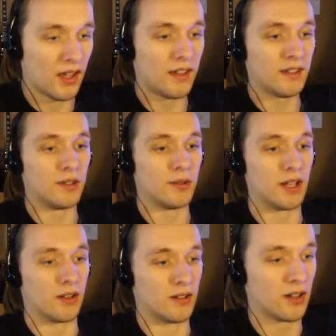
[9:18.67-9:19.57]
And here we
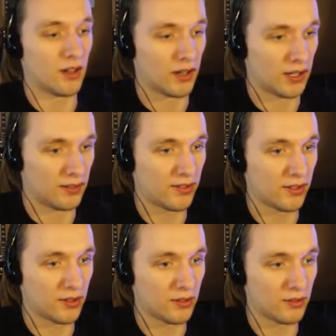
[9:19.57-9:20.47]
go. Alright,
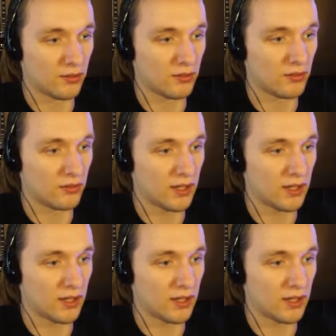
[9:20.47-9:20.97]
so